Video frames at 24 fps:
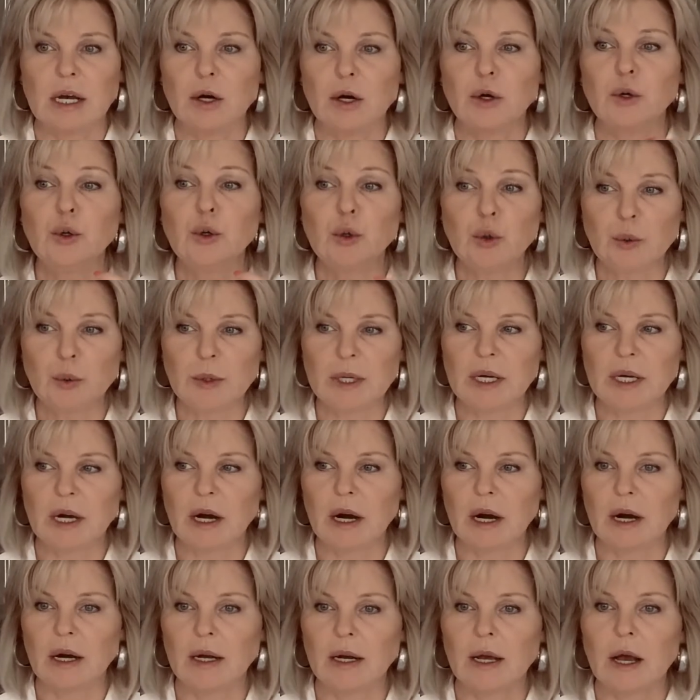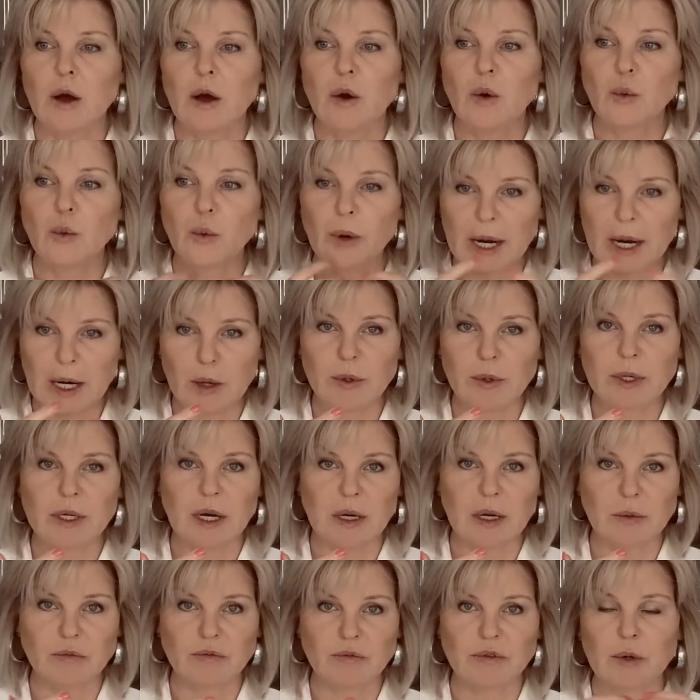who we are, where we
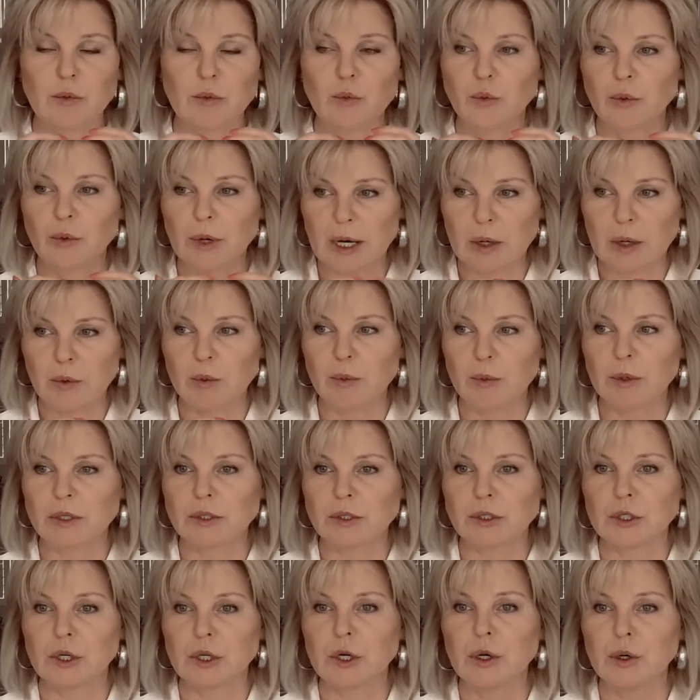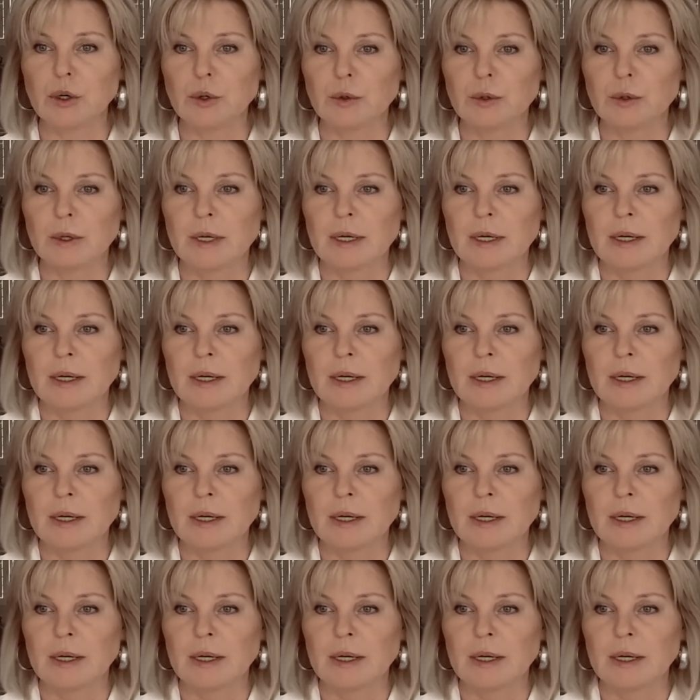come from, where we want to go.